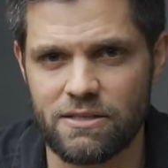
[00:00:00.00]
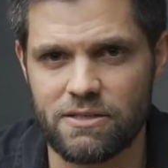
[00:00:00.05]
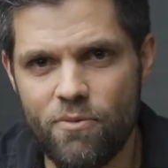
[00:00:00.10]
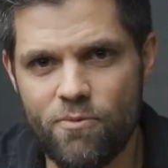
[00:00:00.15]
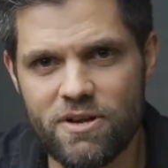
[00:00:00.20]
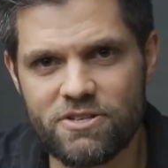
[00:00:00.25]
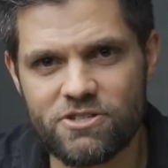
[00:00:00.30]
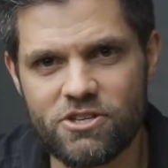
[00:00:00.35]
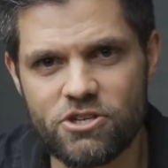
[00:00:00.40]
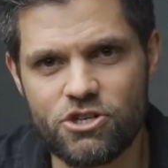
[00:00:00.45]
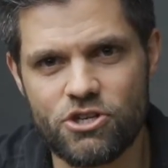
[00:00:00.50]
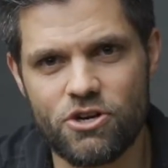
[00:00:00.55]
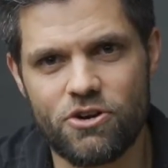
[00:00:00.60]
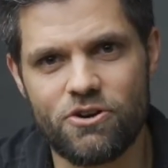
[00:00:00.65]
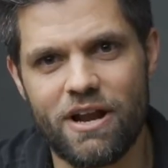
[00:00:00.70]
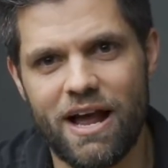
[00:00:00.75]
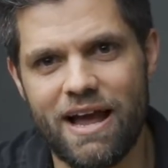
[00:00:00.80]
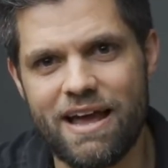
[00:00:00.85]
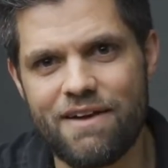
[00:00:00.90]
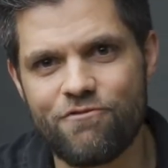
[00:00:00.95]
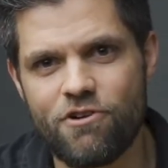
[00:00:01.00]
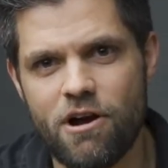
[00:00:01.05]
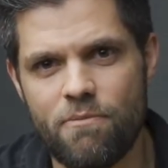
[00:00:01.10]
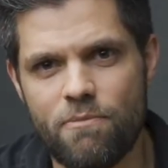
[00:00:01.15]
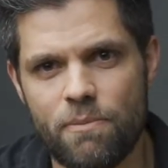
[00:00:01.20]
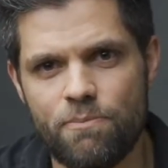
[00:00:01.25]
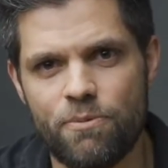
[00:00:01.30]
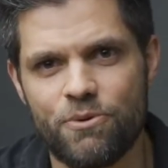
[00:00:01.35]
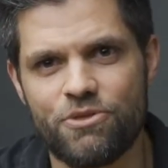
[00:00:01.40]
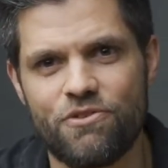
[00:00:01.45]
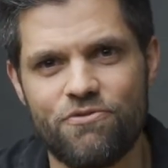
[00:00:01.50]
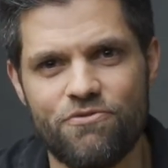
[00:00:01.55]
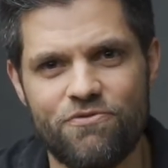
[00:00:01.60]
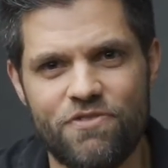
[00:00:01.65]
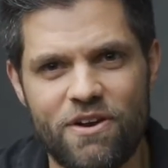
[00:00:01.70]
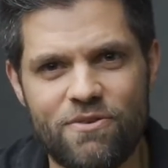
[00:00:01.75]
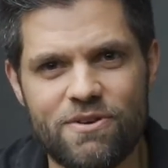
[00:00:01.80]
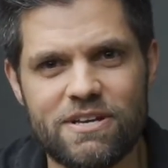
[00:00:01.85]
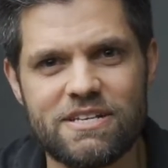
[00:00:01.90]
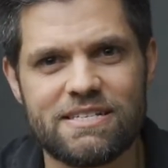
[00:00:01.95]
But rest assured, I have come up with a
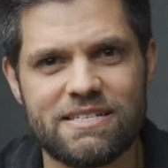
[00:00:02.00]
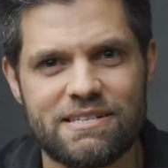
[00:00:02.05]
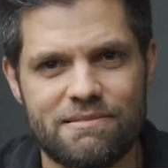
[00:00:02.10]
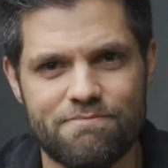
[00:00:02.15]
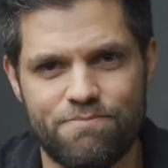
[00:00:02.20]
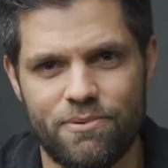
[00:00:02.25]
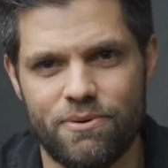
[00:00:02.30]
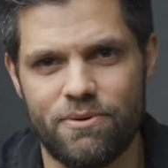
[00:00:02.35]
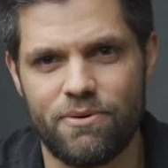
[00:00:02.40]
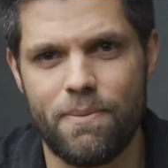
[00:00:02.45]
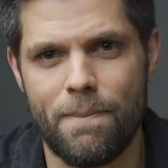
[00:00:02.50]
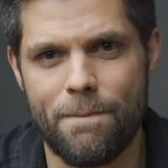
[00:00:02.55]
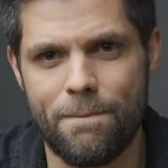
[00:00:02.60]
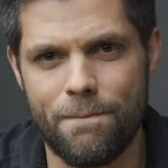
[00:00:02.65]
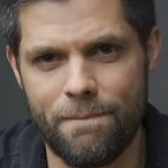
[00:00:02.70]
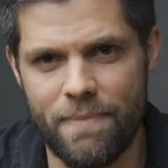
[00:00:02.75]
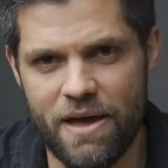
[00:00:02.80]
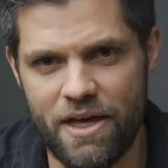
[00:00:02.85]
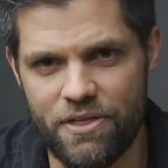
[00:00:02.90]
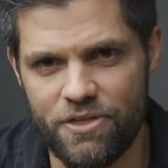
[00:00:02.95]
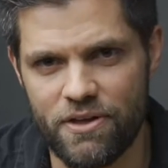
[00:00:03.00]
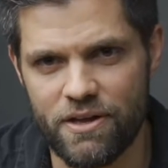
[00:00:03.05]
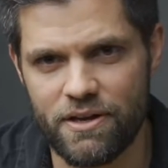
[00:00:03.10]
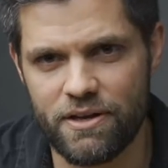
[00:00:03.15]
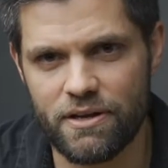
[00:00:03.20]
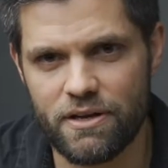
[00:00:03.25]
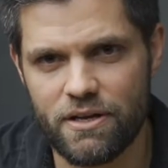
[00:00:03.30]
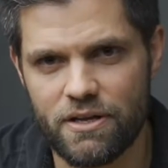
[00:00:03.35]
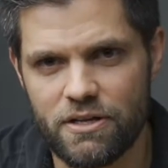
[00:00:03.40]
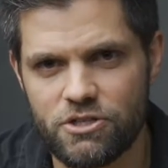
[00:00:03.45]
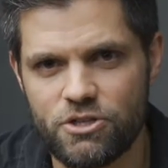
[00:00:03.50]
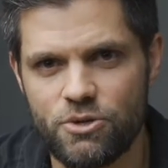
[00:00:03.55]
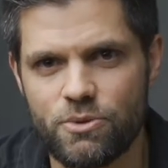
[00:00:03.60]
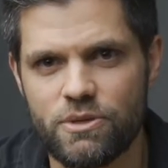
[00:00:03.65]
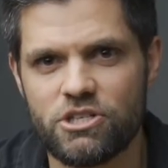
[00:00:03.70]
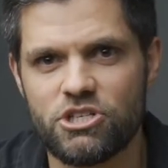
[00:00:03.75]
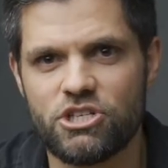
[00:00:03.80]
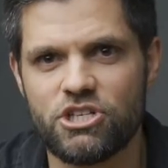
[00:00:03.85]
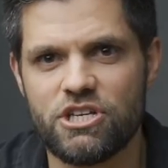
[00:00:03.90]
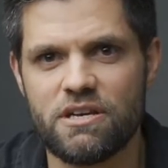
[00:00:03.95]
very simple method to
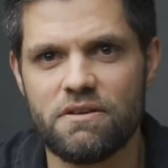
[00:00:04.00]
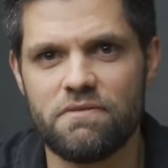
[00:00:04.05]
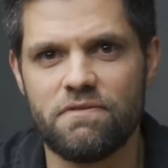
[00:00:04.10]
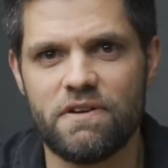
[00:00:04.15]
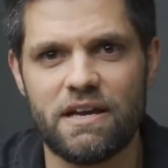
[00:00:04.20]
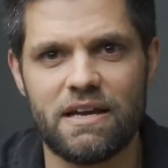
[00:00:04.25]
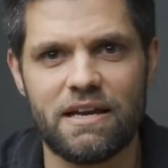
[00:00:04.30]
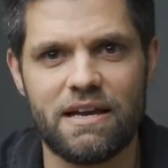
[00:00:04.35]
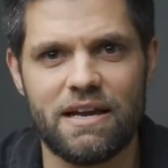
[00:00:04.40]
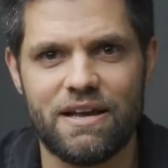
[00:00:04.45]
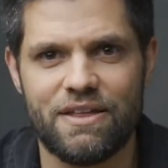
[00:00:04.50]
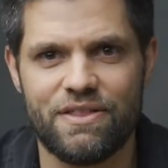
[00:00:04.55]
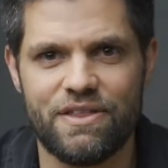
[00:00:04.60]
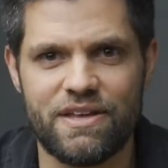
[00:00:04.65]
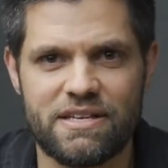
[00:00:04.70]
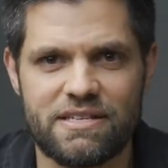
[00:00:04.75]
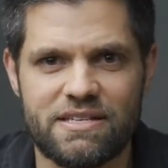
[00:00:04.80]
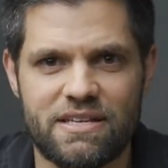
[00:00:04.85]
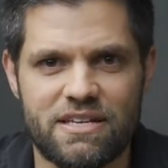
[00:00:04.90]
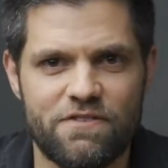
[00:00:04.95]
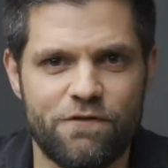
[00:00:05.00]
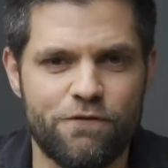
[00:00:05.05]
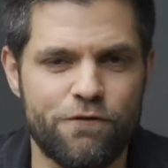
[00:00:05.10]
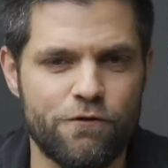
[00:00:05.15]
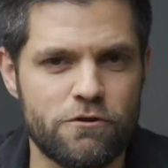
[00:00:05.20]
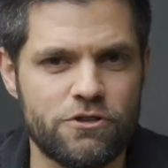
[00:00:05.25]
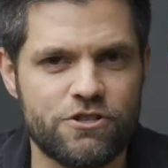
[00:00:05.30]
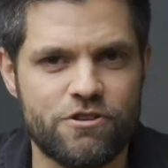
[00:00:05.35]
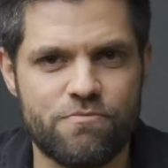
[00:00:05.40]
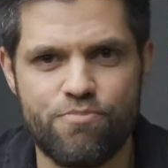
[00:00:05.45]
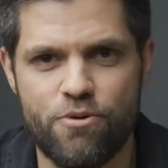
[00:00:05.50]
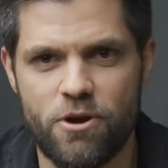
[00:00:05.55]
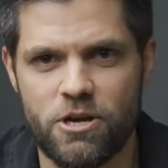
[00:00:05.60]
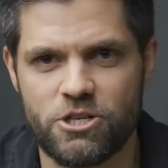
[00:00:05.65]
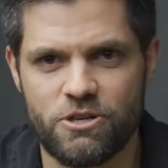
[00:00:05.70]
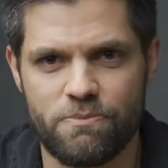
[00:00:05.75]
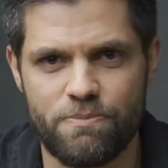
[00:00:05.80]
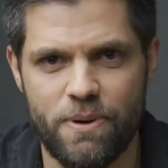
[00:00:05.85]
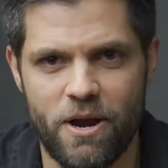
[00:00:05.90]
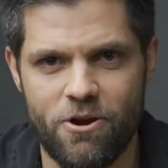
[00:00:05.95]
achieving this first
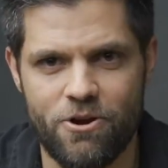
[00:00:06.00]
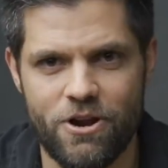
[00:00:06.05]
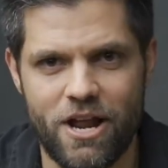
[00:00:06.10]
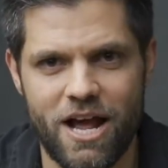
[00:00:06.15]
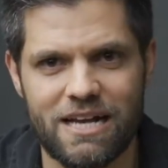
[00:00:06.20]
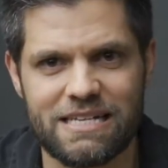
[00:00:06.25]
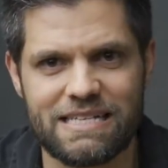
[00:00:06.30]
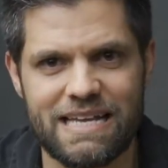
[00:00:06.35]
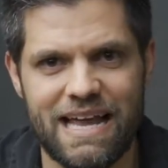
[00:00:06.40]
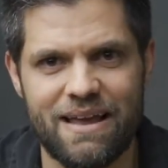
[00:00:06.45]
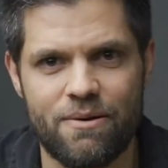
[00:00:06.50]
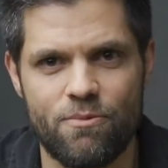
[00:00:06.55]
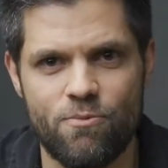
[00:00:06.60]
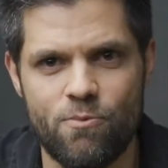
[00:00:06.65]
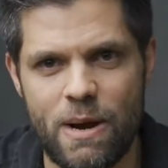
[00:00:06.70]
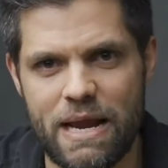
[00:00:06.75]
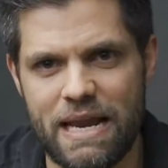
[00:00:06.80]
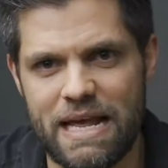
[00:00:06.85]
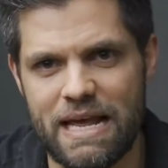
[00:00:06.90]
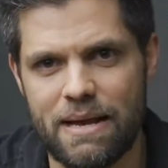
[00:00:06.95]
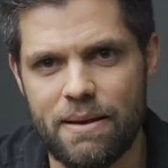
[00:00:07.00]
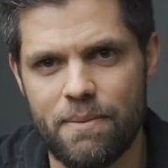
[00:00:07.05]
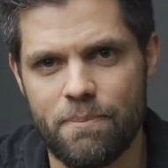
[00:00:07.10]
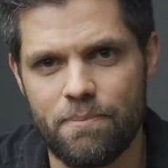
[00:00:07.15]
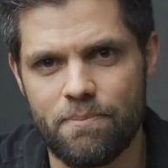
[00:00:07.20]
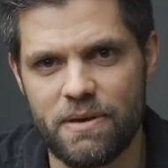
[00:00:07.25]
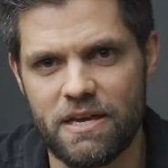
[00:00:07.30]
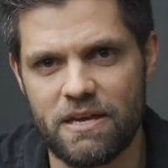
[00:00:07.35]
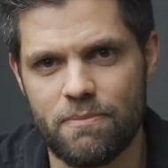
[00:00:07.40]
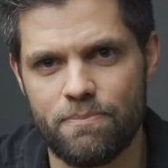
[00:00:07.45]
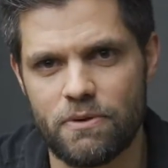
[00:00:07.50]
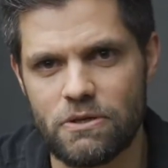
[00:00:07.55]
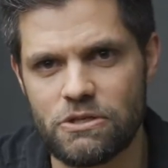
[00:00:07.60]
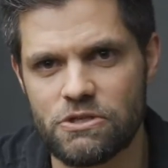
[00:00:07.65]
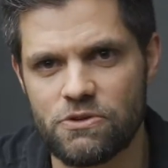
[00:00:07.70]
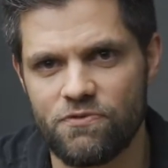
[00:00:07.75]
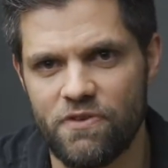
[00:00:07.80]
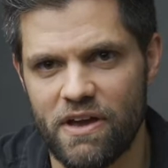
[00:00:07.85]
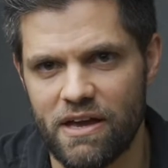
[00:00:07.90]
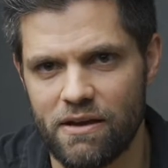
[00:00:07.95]
impression paradox and winning people's
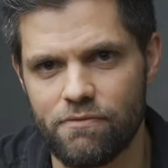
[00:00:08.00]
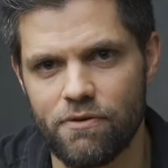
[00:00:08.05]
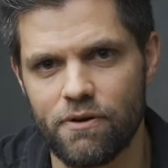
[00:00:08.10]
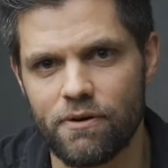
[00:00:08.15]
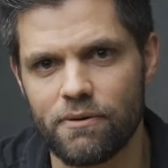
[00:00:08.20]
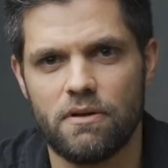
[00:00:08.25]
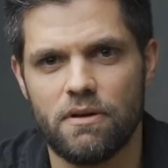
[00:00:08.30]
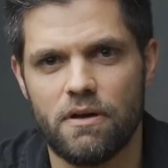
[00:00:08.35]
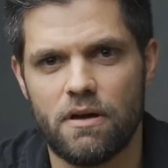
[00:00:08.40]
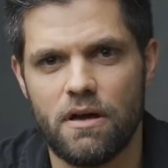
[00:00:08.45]
favor.